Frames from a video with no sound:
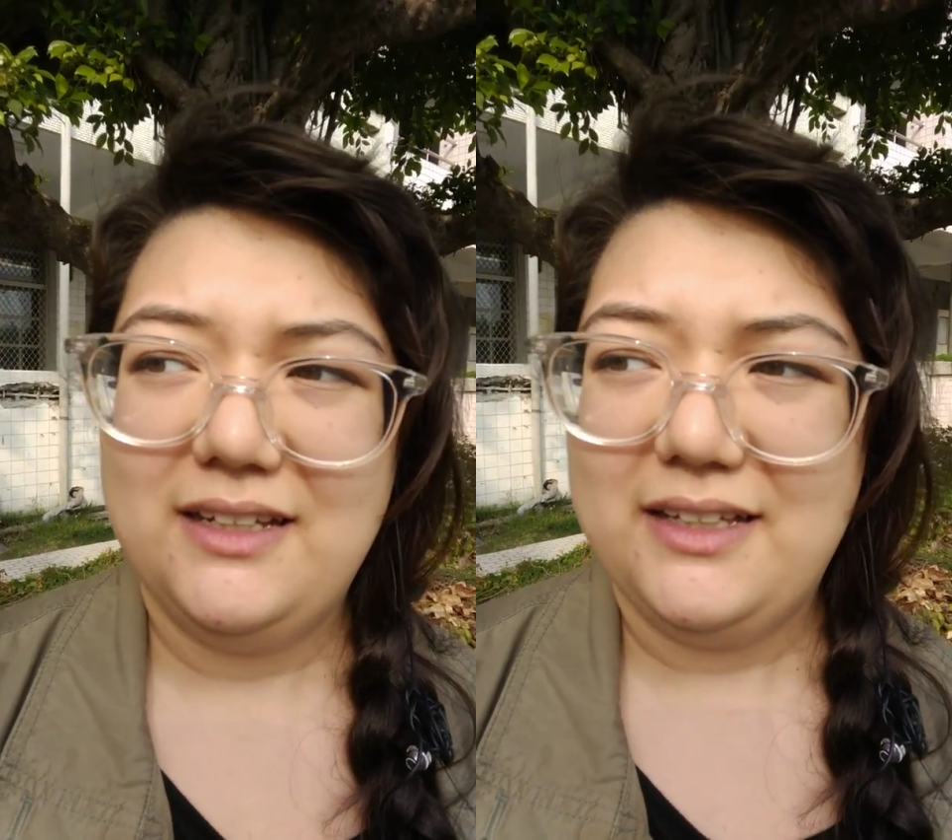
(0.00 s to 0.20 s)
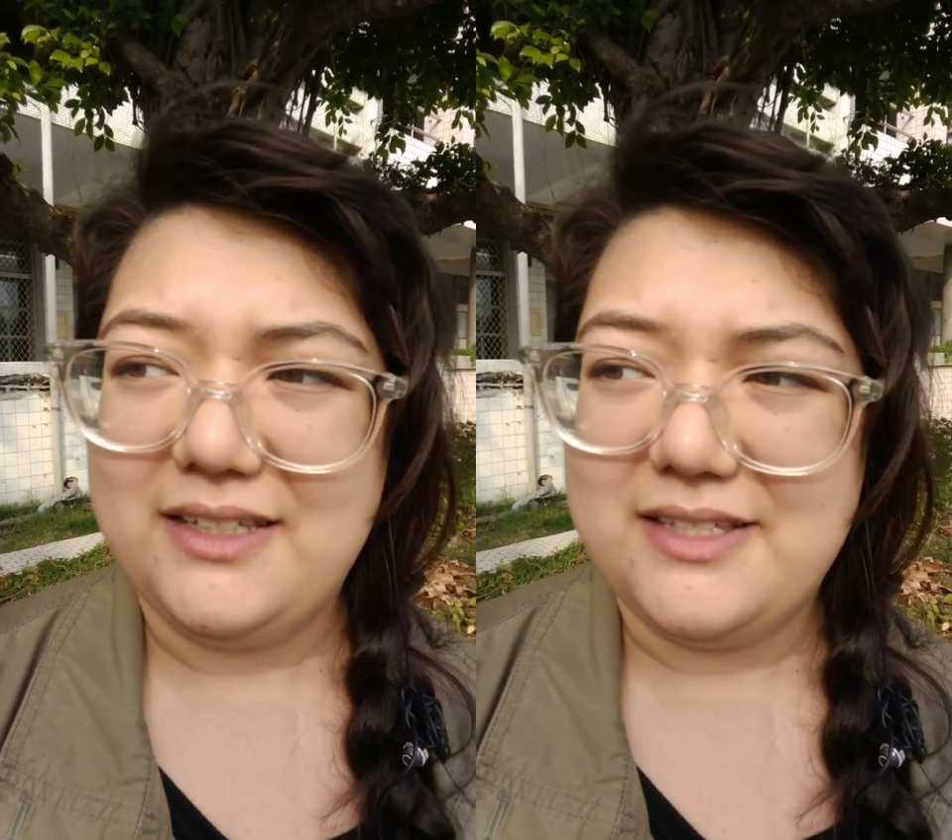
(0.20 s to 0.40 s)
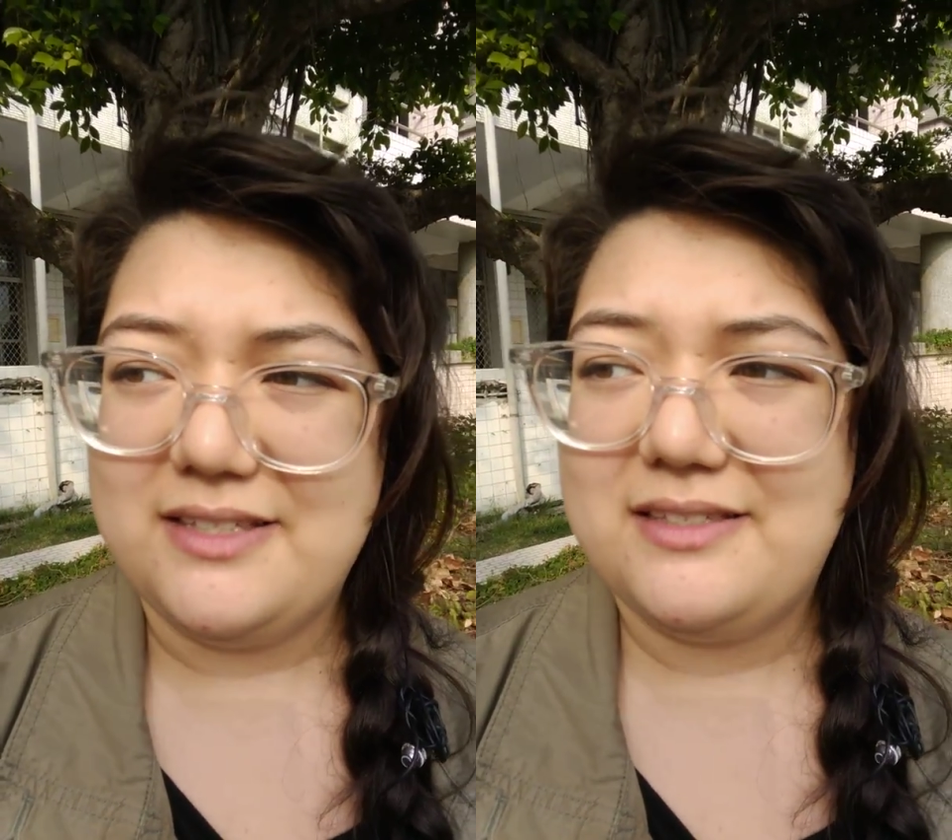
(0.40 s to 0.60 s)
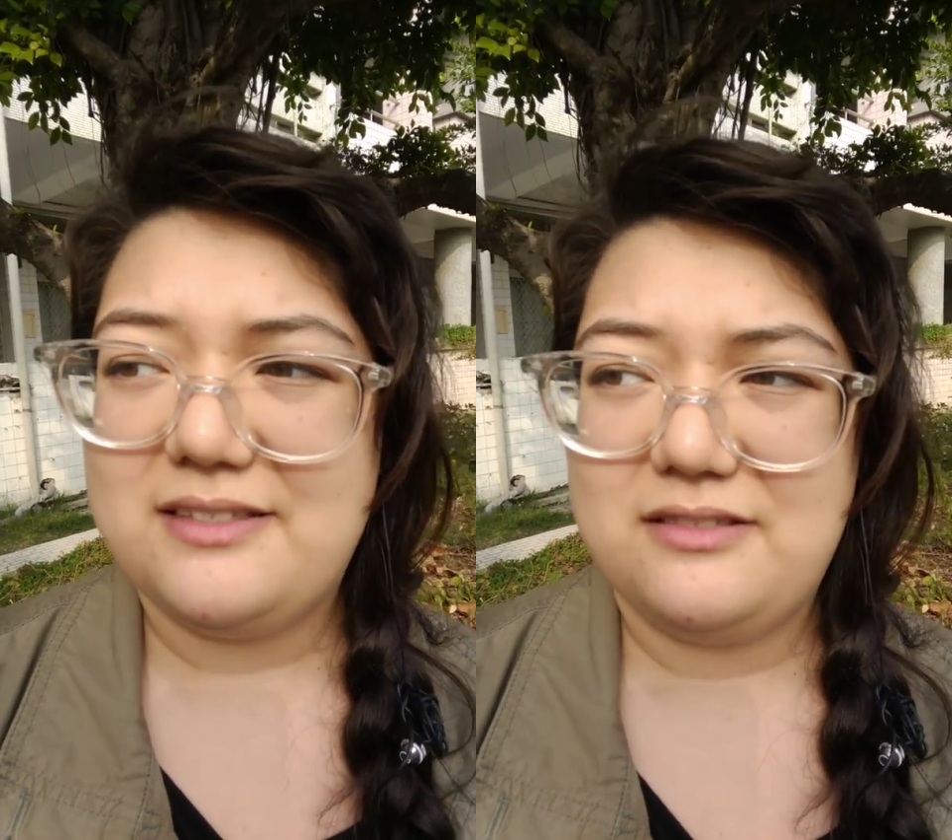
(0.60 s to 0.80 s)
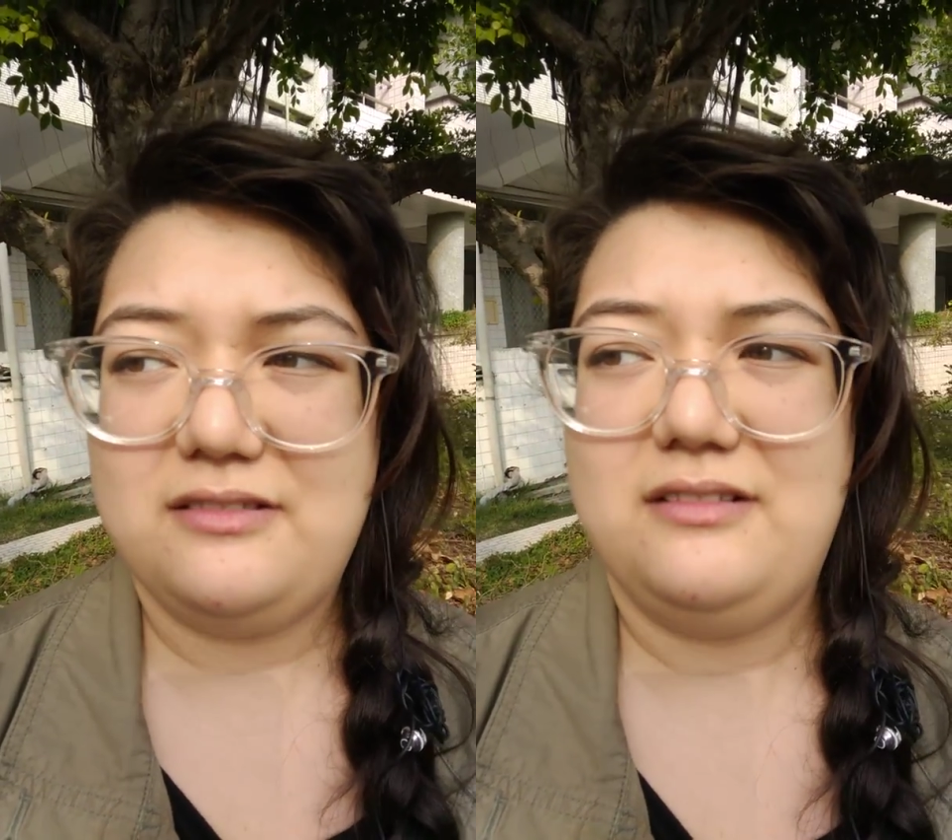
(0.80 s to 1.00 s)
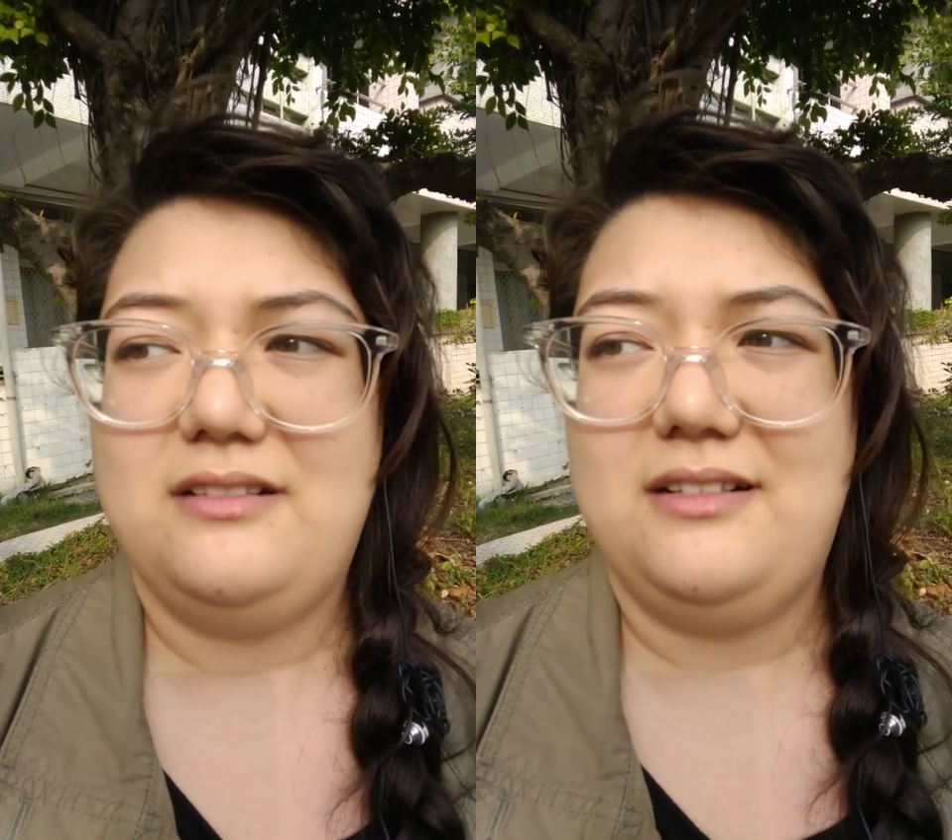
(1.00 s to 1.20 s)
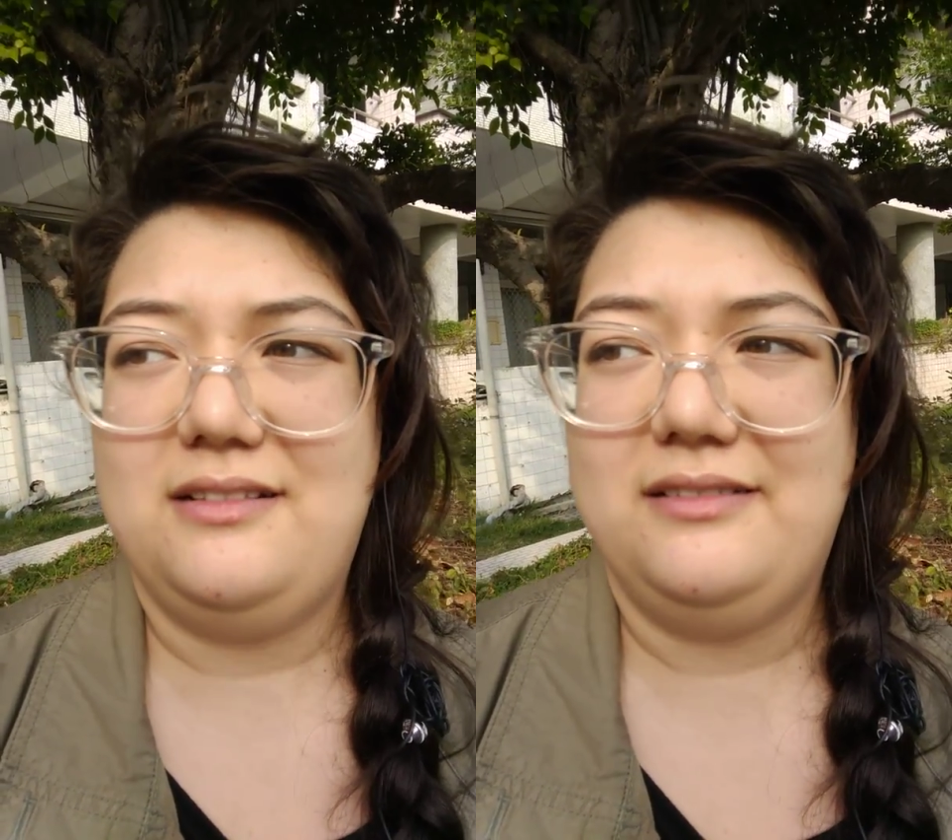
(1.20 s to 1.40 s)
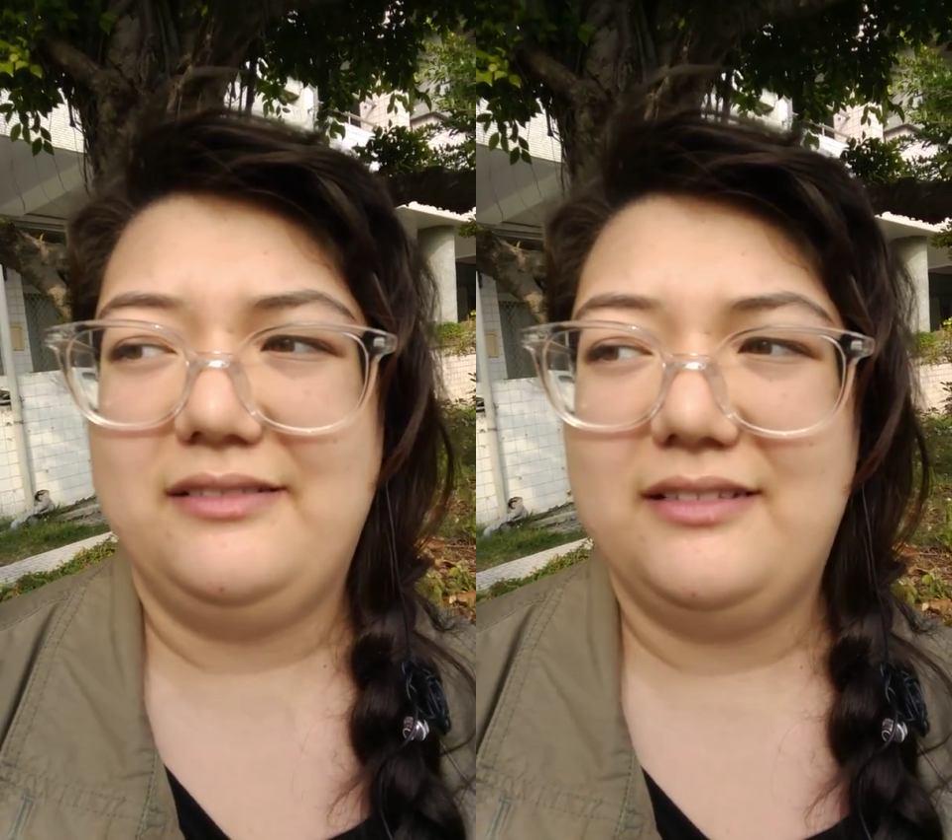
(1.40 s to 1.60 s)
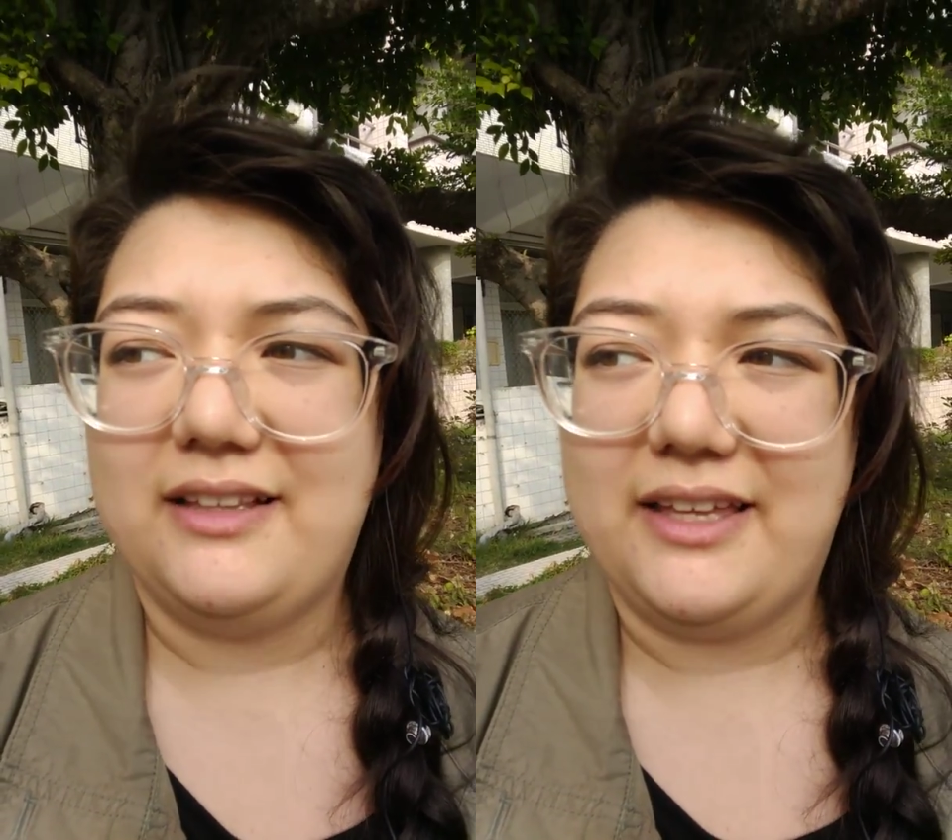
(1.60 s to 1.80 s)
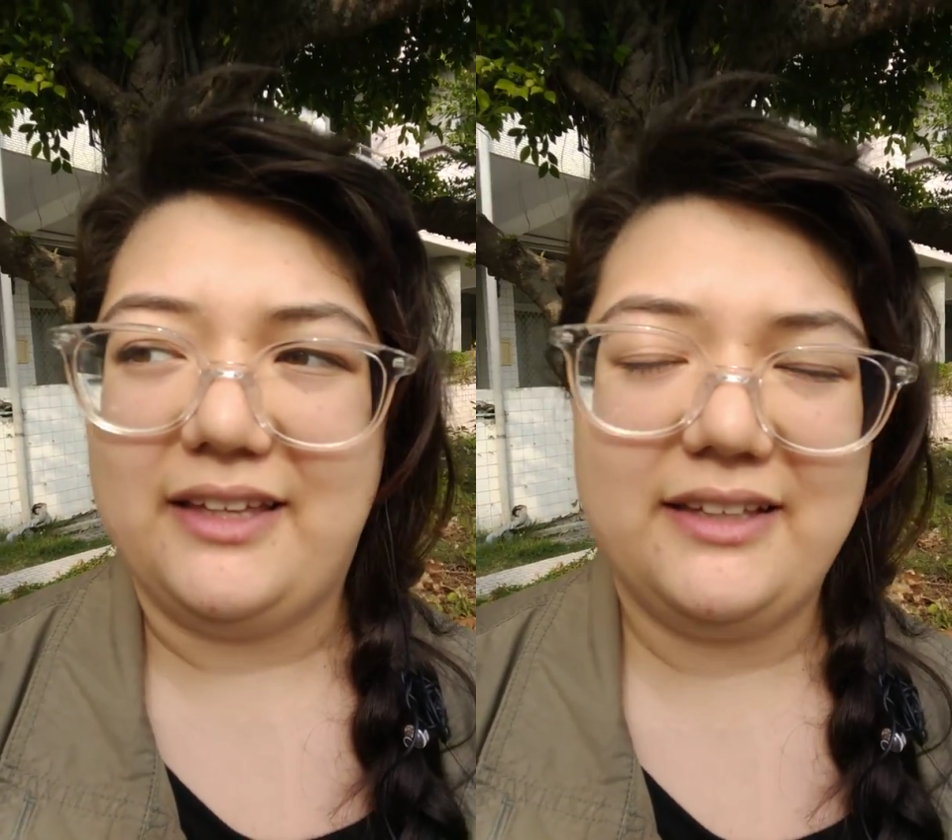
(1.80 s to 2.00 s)
is
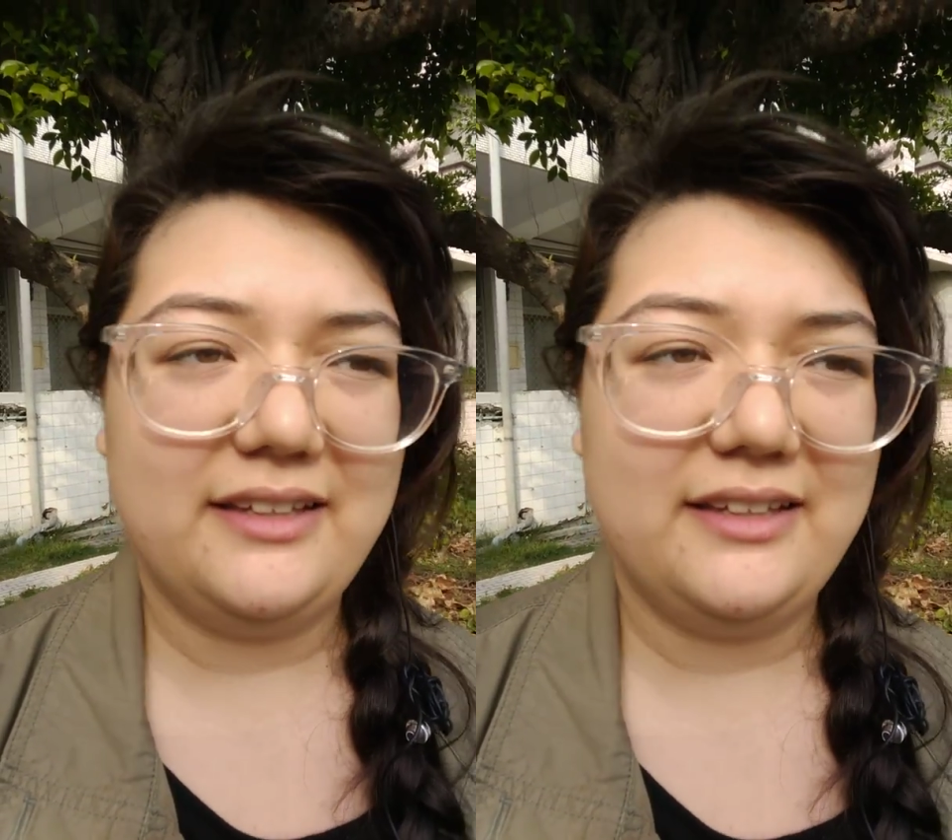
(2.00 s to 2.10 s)
like